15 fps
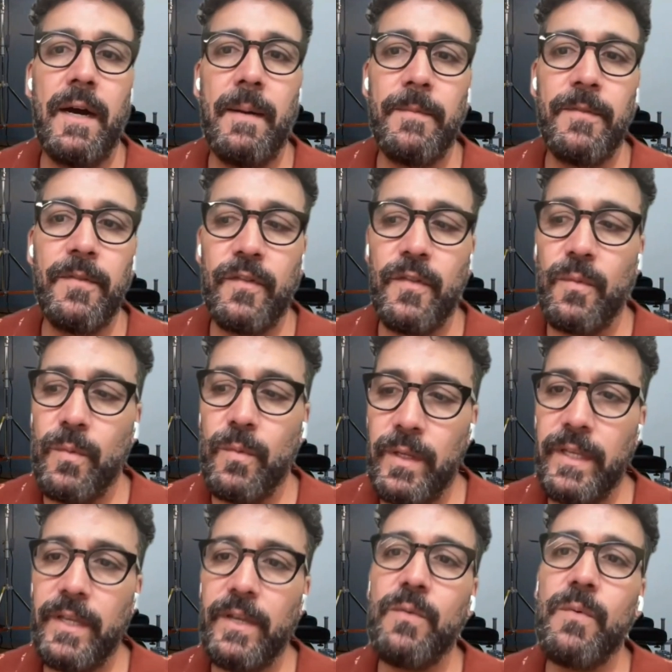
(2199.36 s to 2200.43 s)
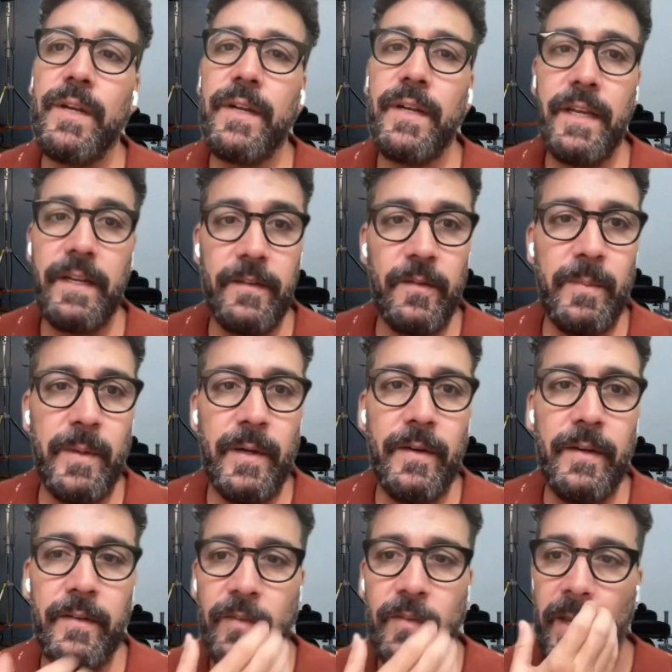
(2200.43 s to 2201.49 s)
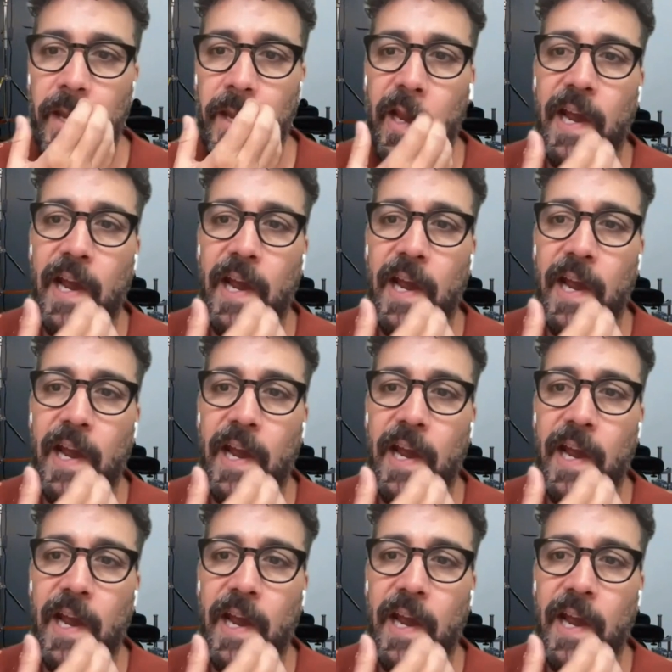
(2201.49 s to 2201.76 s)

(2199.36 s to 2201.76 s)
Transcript: Um, so it's a really good way to get experience.